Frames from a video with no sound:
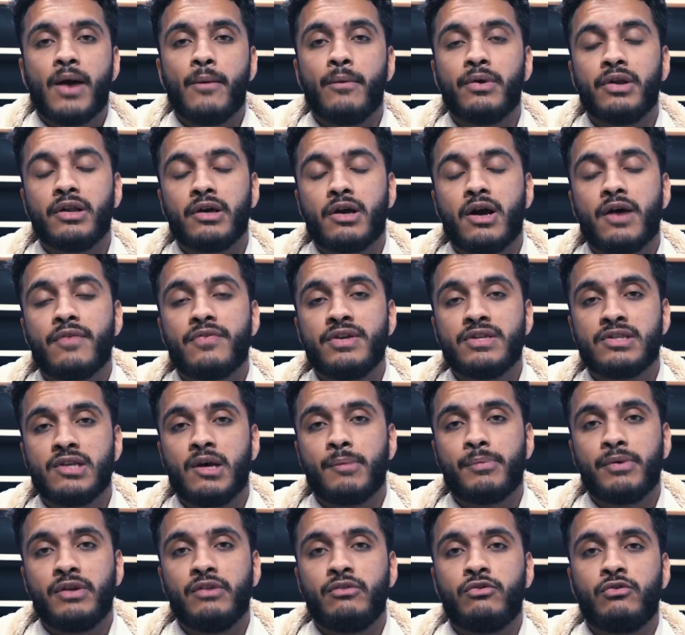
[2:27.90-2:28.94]
And we're going to cut these
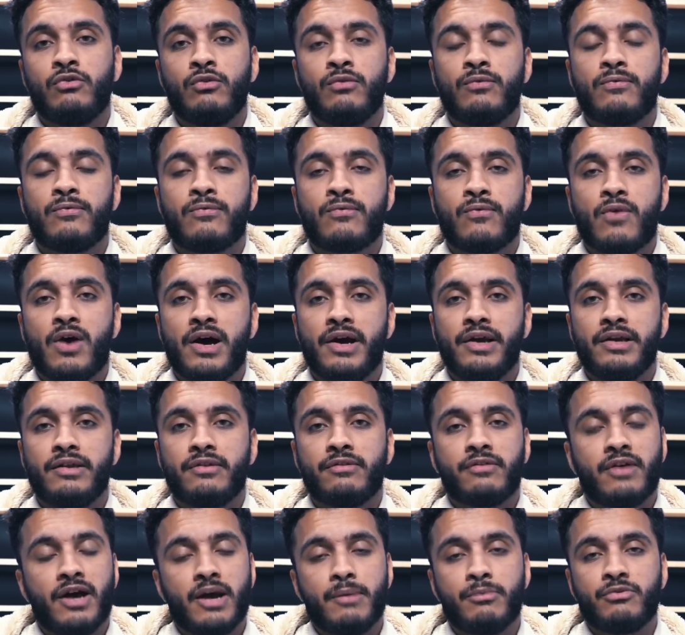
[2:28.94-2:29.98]
up into fry
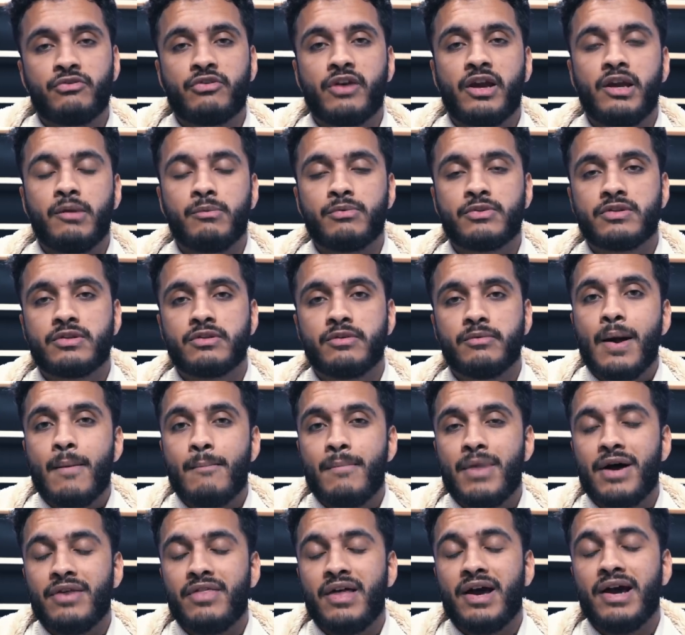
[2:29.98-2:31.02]
type shapes.
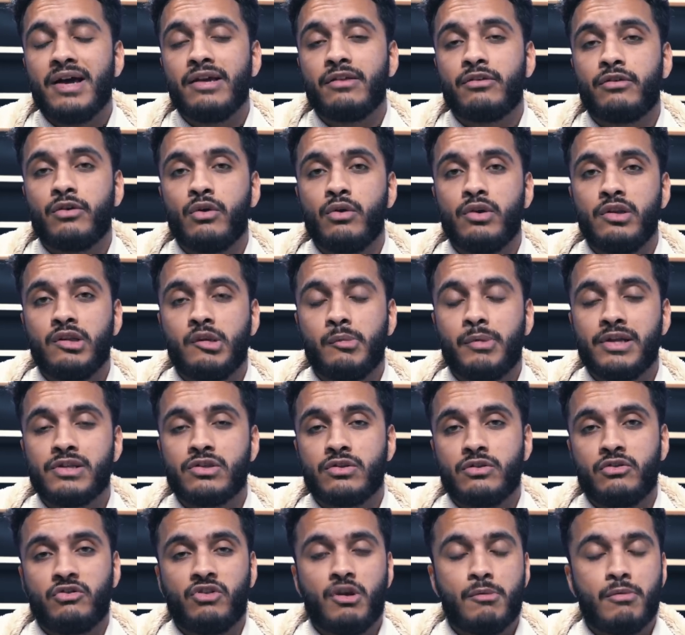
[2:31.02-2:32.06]
By that, it totally depends
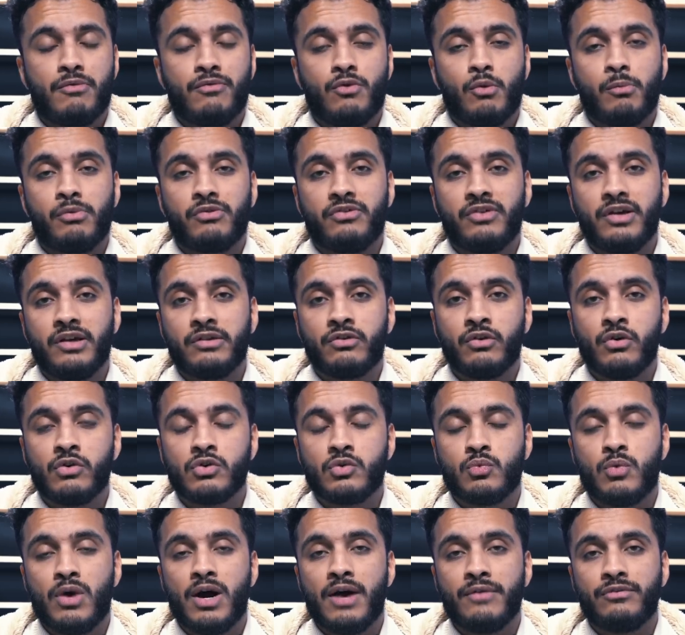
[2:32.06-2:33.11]
on the shape of your
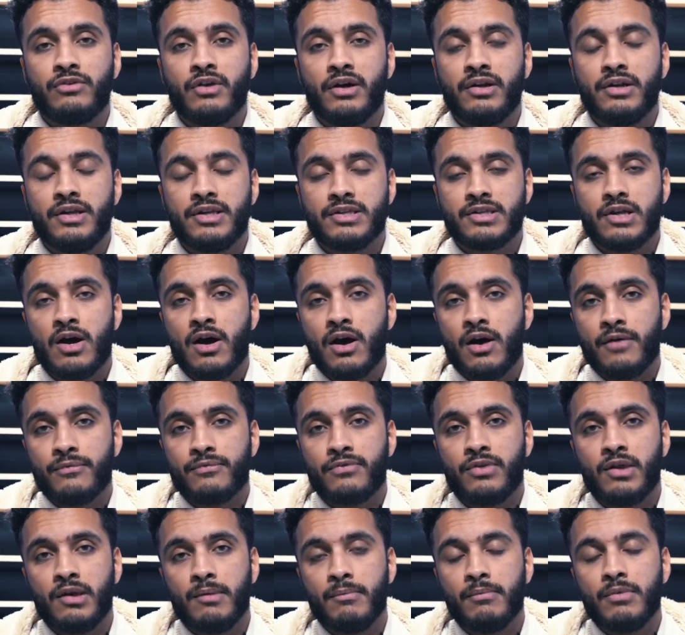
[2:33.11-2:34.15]
potatoes. What I've done is
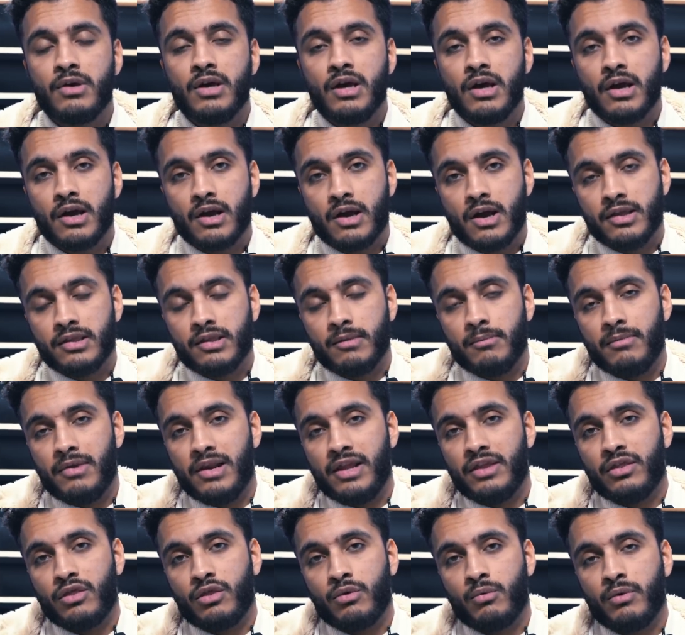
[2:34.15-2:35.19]
half them, cut them
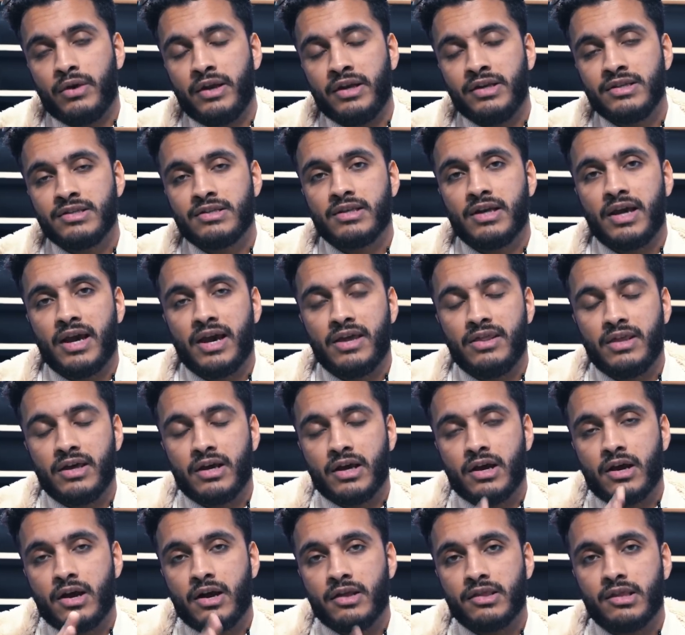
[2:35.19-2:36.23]
lengthways, and
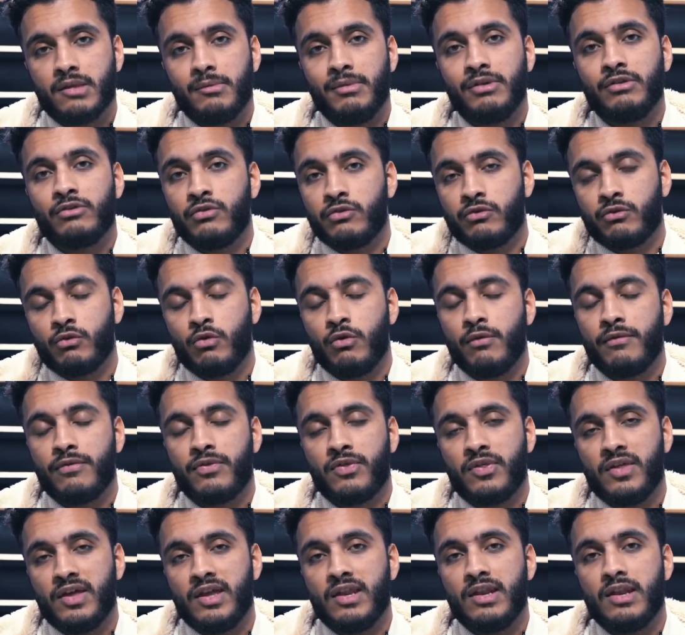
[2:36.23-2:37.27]
then cut them into sort of
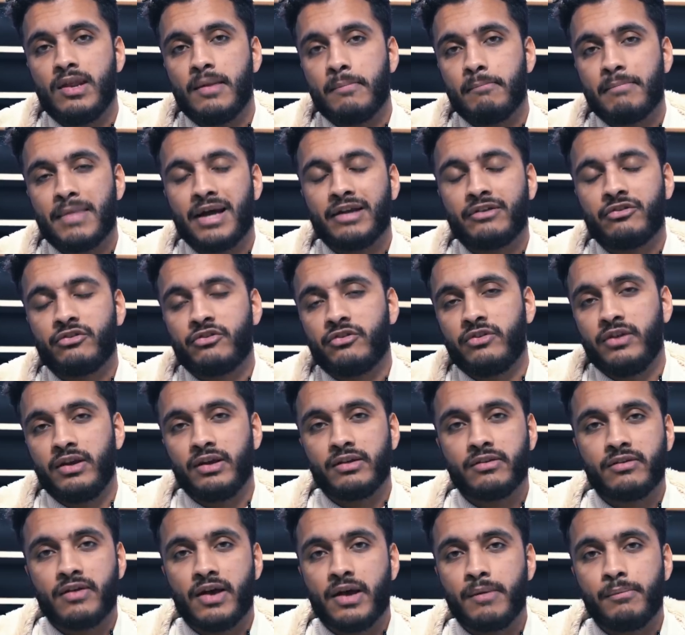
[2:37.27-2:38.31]
thin matchstick
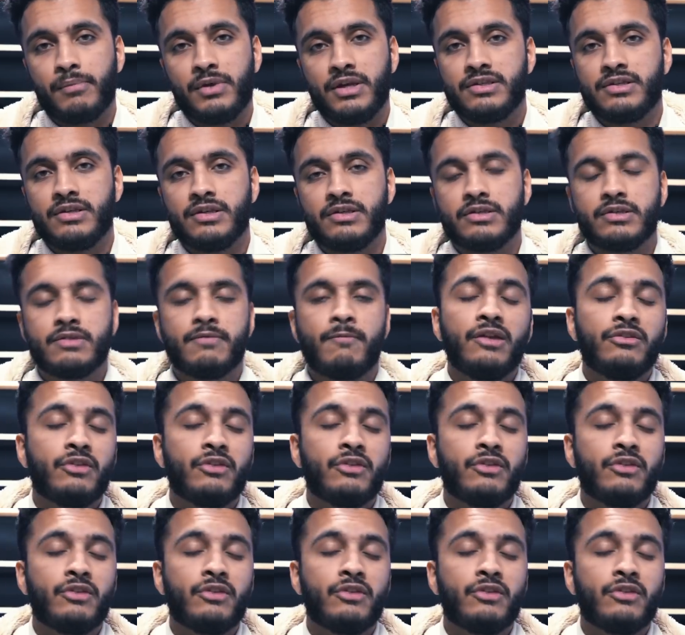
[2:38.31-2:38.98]
type pieces.